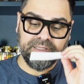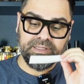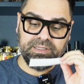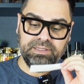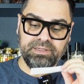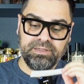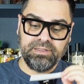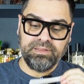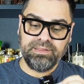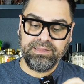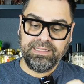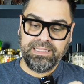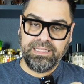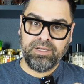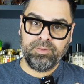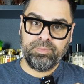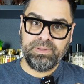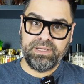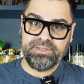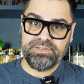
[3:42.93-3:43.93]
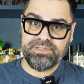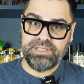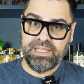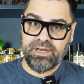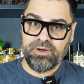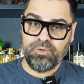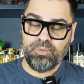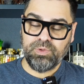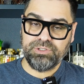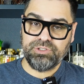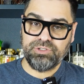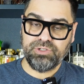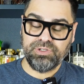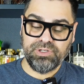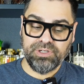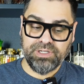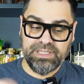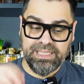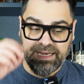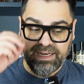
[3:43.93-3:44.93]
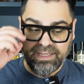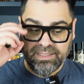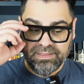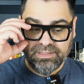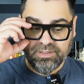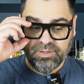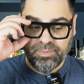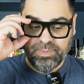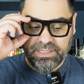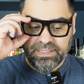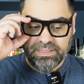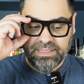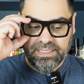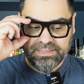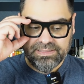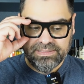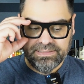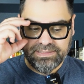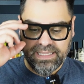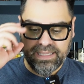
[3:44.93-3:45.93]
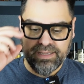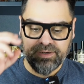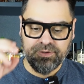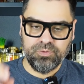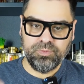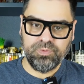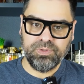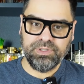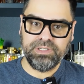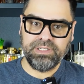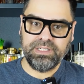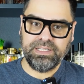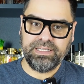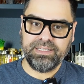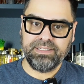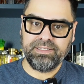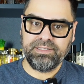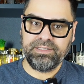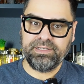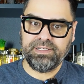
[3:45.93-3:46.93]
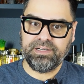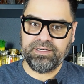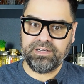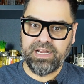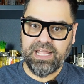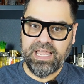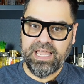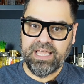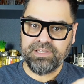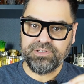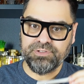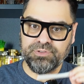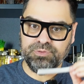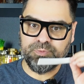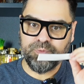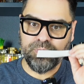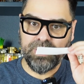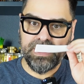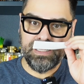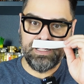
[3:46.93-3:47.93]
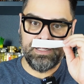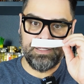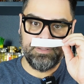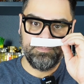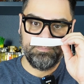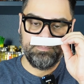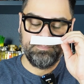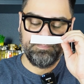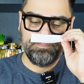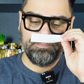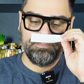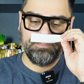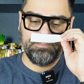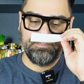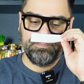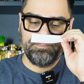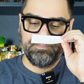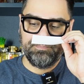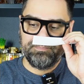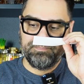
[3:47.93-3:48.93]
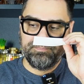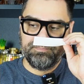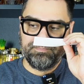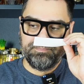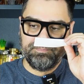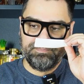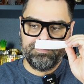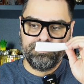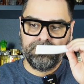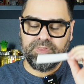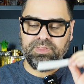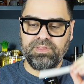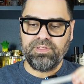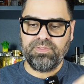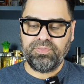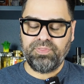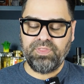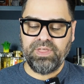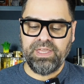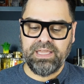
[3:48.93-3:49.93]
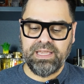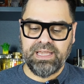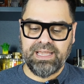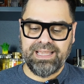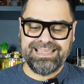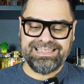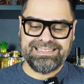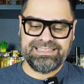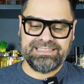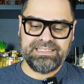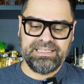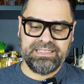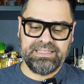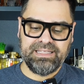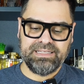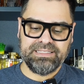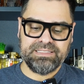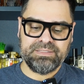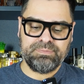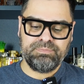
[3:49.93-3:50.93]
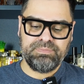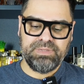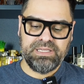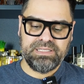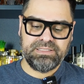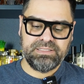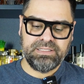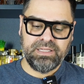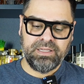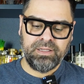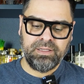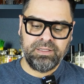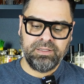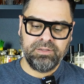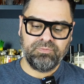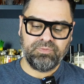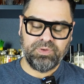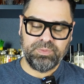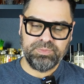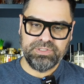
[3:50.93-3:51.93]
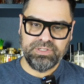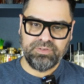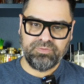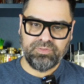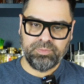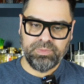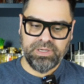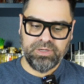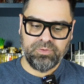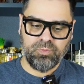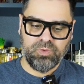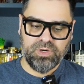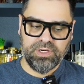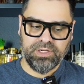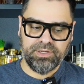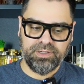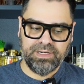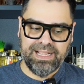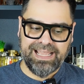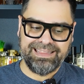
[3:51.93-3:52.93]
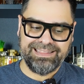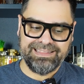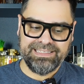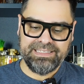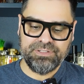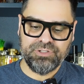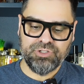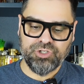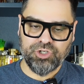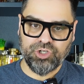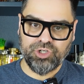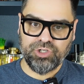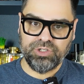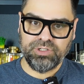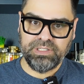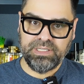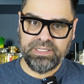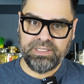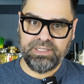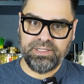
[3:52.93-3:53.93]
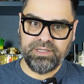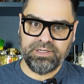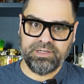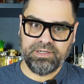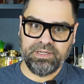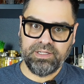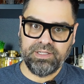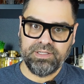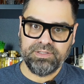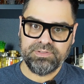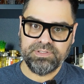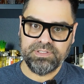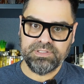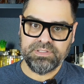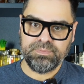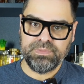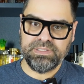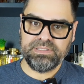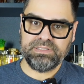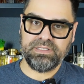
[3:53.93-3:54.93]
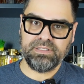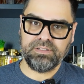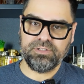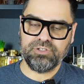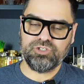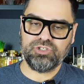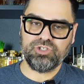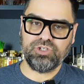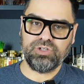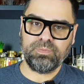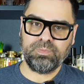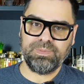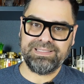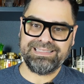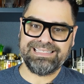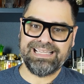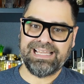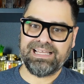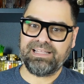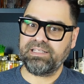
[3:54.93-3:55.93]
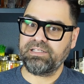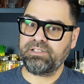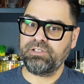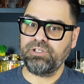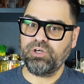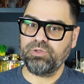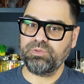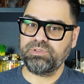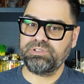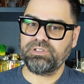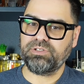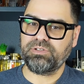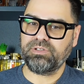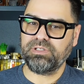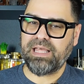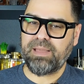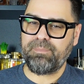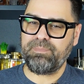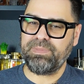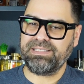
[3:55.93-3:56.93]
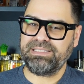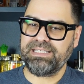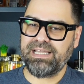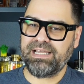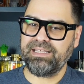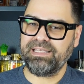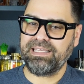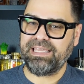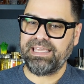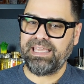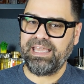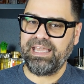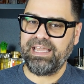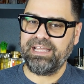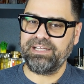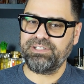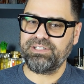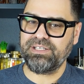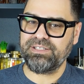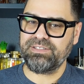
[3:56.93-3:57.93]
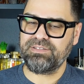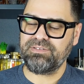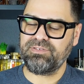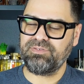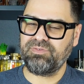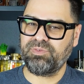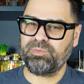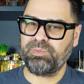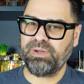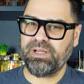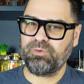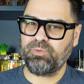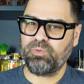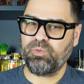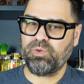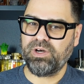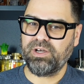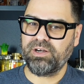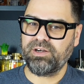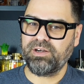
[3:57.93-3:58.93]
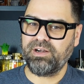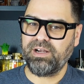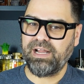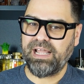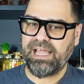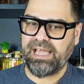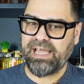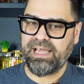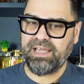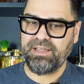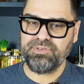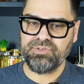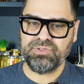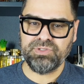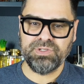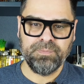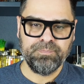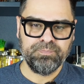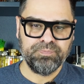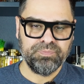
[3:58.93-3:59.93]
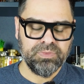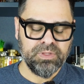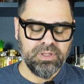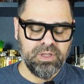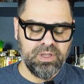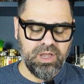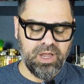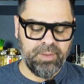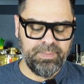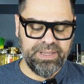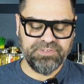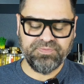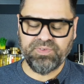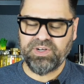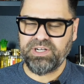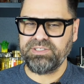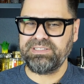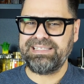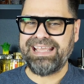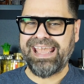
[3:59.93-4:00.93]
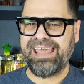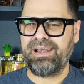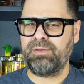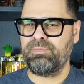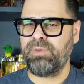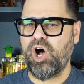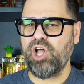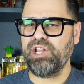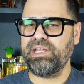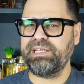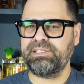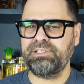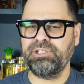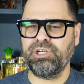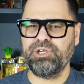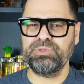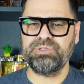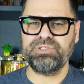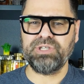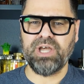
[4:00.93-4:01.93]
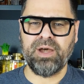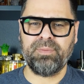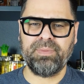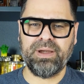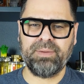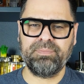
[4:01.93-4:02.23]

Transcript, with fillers: and a little bit of sandalwood. So you're getting a little bit of that sandalwood in here as well. The thing I see that it's missing from Silver Mountain Water, at least early here, is it's missing the certain metallic note or that metallic edge that Silver Mountain Water has. Um, as far as the animalic notes, um,